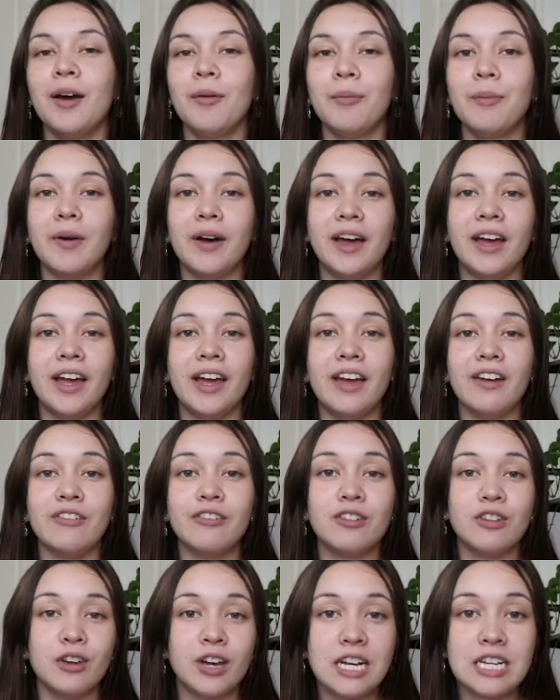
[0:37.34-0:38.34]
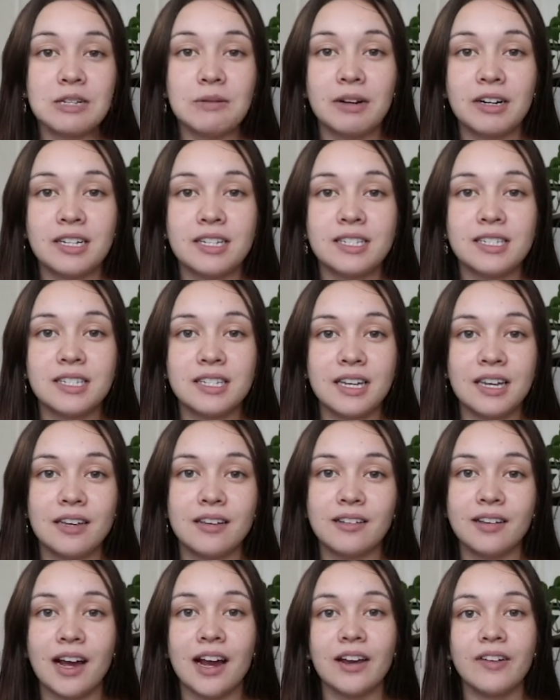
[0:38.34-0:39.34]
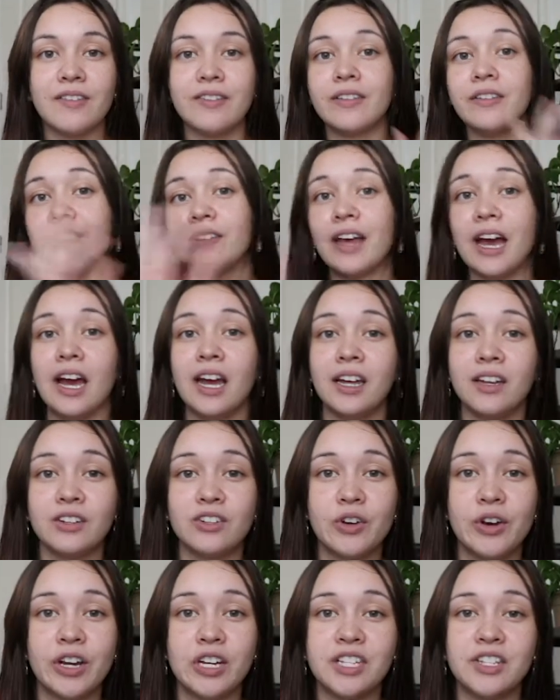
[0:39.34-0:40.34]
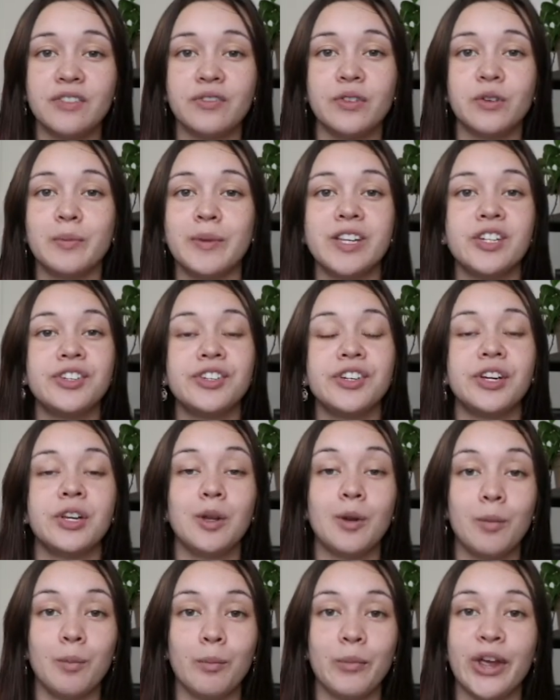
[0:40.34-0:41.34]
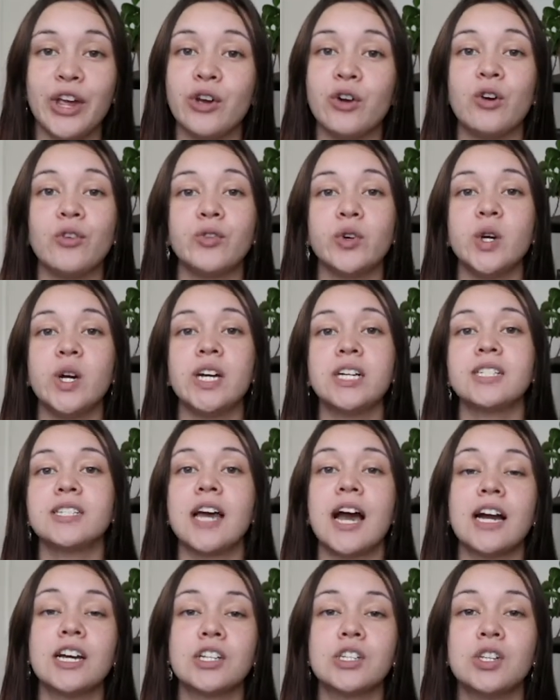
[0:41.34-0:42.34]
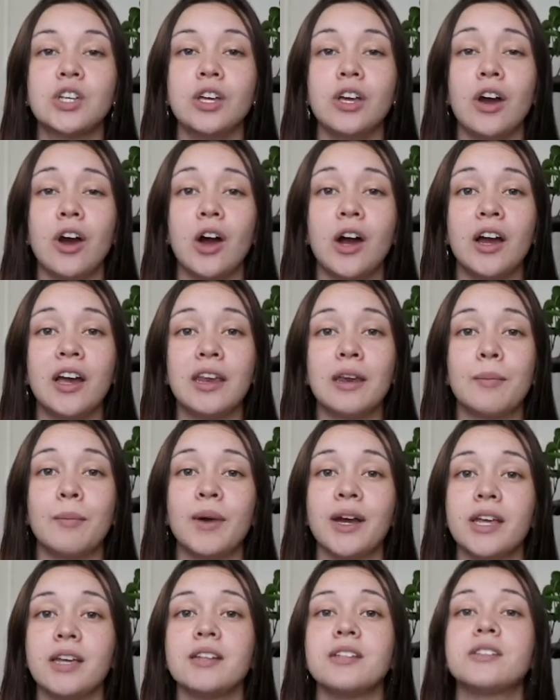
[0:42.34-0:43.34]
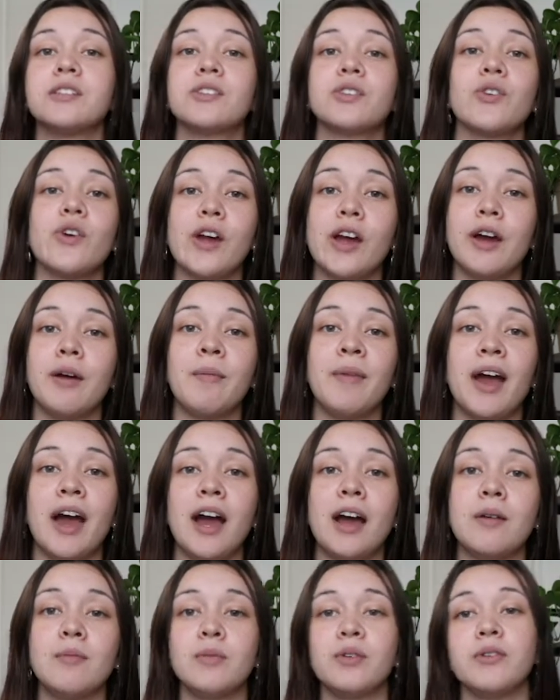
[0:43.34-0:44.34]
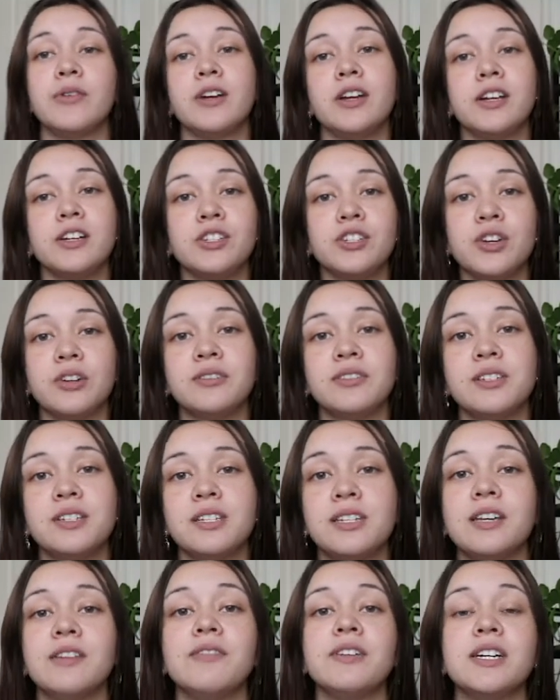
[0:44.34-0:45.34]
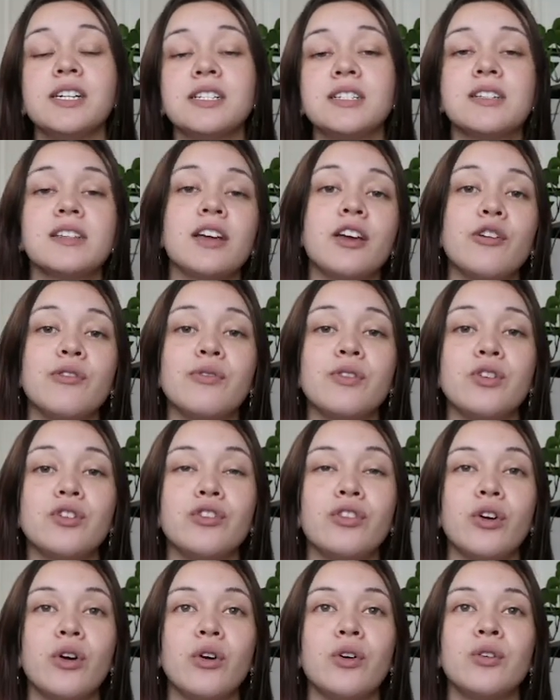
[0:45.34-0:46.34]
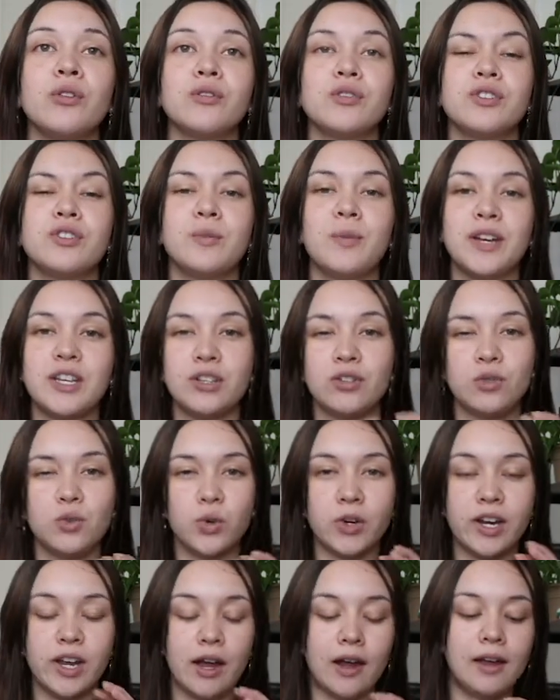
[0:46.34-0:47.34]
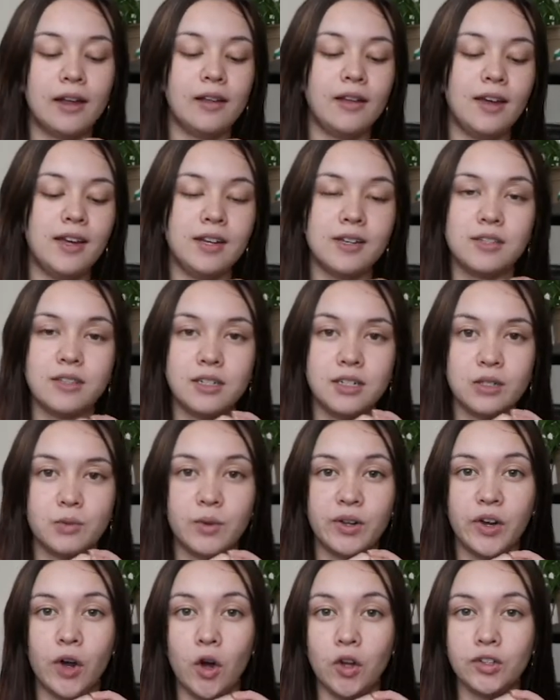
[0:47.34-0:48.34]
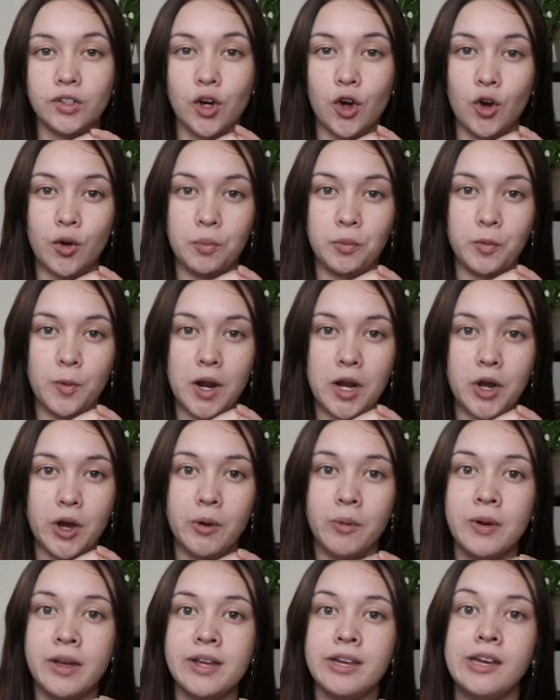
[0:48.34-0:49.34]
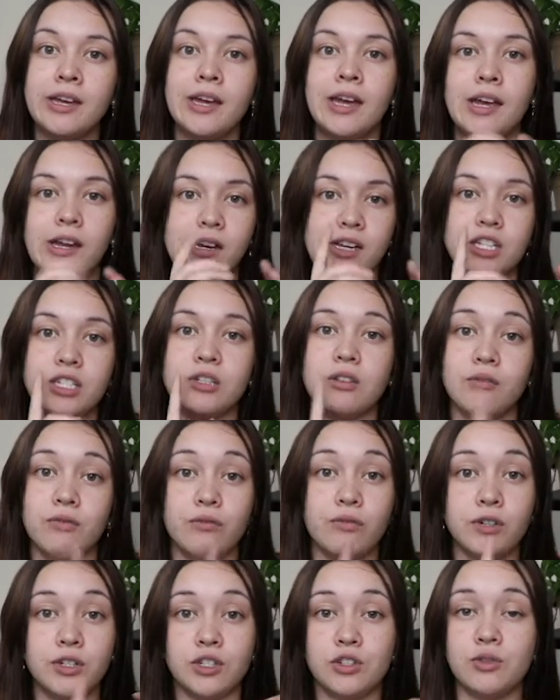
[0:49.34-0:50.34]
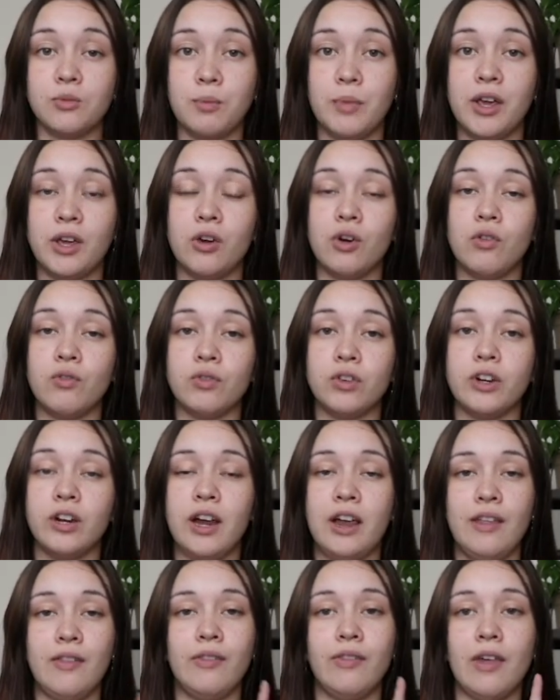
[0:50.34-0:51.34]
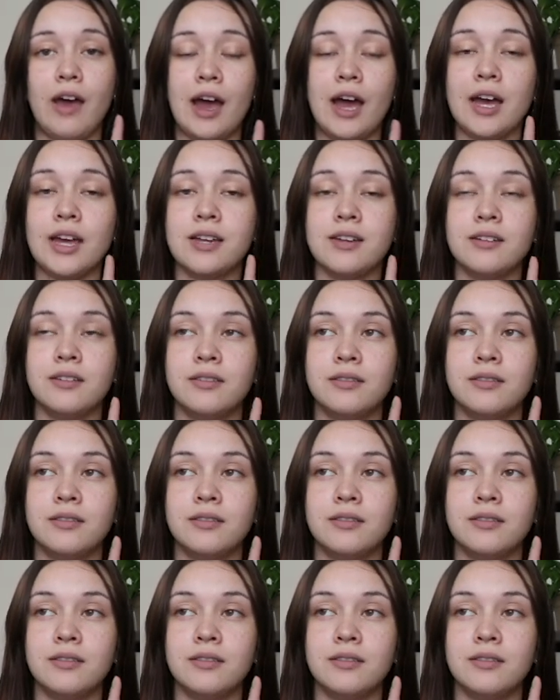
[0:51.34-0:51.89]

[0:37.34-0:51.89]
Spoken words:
But if you guys want to see kind of that transformation makeover, it's actually on my Instagram at Maria Jo Stevens. If you go to my story highlights, there's one called Home Reno, and it's the first makeover in that